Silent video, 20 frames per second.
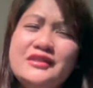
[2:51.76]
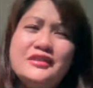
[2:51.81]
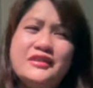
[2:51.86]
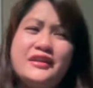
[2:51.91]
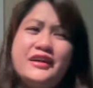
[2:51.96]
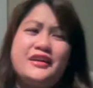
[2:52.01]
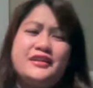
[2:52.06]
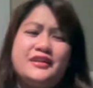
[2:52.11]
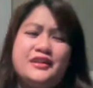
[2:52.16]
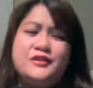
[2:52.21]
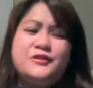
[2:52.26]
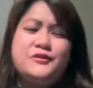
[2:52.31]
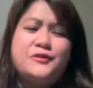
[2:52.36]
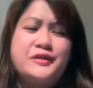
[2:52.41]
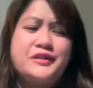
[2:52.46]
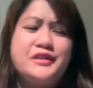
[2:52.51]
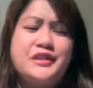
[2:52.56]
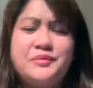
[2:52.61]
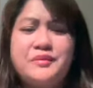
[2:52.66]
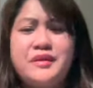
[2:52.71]
and ignore
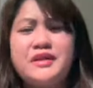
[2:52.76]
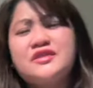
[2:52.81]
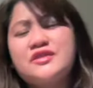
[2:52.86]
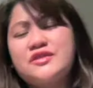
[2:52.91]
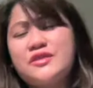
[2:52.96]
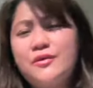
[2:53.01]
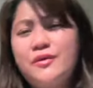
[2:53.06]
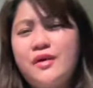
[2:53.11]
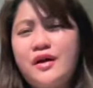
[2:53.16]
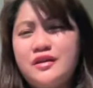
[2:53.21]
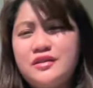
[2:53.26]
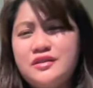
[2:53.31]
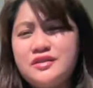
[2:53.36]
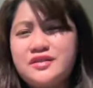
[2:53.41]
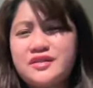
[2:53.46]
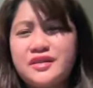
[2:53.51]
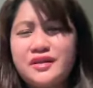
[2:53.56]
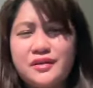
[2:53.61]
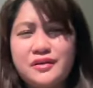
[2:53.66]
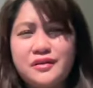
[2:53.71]
them and so on.
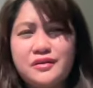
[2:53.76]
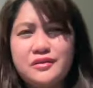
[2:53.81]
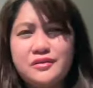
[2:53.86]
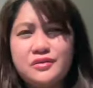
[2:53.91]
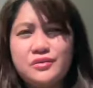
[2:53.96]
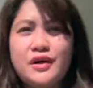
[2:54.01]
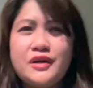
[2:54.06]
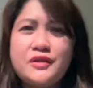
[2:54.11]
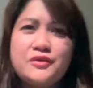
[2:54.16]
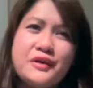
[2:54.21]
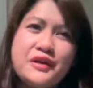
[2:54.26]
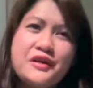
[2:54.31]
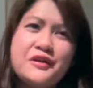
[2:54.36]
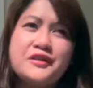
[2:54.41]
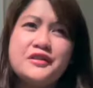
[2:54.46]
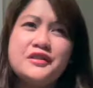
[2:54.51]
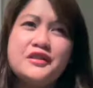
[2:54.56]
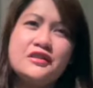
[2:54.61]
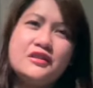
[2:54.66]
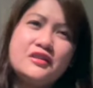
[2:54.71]
So one way or
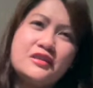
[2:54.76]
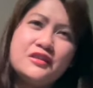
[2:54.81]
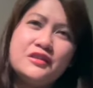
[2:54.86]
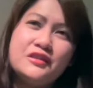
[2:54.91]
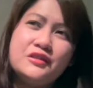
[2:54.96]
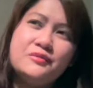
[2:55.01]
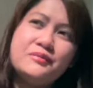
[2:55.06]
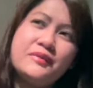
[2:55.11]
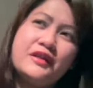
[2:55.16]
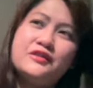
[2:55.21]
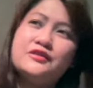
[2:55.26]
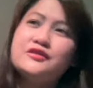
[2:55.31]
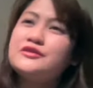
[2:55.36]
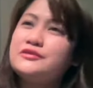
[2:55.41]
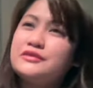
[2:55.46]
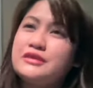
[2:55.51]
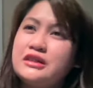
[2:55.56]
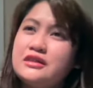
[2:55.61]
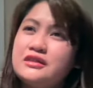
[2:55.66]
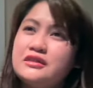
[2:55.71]
another, you might
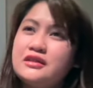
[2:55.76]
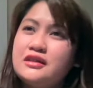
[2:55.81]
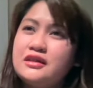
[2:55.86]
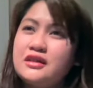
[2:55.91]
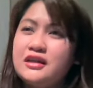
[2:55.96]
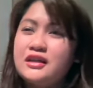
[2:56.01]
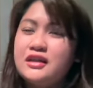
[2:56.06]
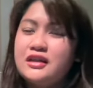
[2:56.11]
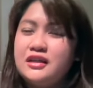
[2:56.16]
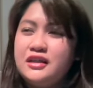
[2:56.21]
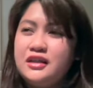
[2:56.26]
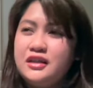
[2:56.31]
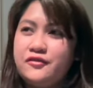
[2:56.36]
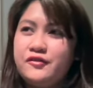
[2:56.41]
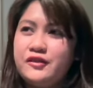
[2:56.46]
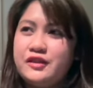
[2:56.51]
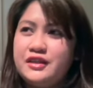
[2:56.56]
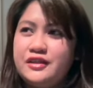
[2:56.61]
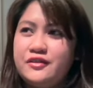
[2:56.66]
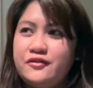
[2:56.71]
do it
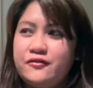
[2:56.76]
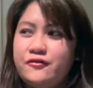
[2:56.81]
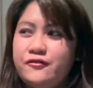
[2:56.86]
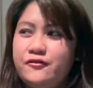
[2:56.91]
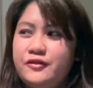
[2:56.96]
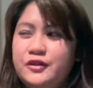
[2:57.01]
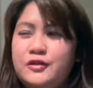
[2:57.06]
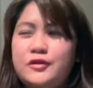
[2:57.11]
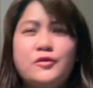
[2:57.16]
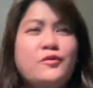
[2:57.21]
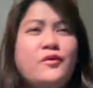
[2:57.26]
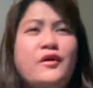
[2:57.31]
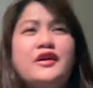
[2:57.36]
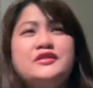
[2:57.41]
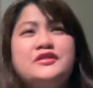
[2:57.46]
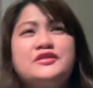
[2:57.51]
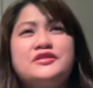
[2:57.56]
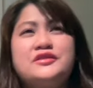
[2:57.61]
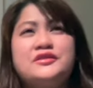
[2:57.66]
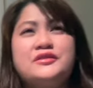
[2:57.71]
even if you don't
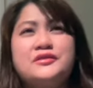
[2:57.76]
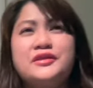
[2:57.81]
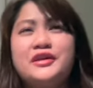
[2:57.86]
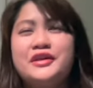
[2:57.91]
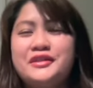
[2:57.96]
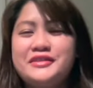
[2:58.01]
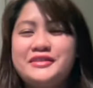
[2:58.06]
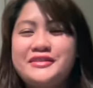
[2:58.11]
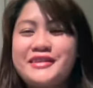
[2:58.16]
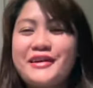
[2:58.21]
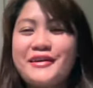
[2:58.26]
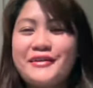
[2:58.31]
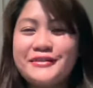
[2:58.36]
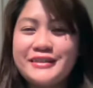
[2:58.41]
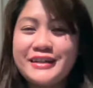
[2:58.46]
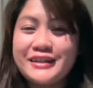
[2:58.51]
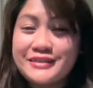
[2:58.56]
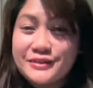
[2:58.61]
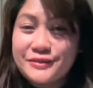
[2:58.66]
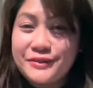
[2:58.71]
want to. So
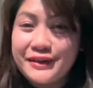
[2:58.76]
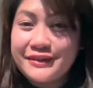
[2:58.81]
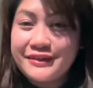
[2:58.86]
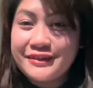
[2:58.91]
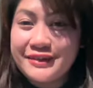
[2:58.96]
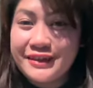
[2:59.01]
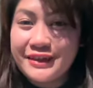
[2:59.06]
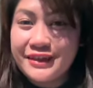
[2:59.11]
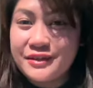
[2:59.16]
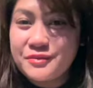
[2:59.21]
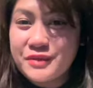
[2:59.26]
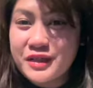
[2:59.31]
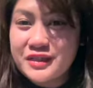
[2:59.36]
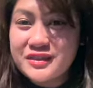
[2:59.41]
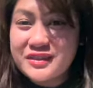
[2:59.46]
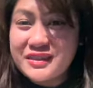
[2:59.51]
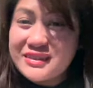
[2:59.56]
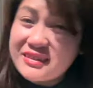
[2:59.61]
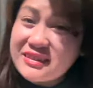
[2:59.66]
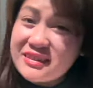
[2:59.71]
that's one thing
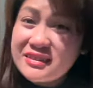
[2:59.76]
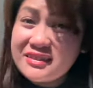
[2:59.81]
because it's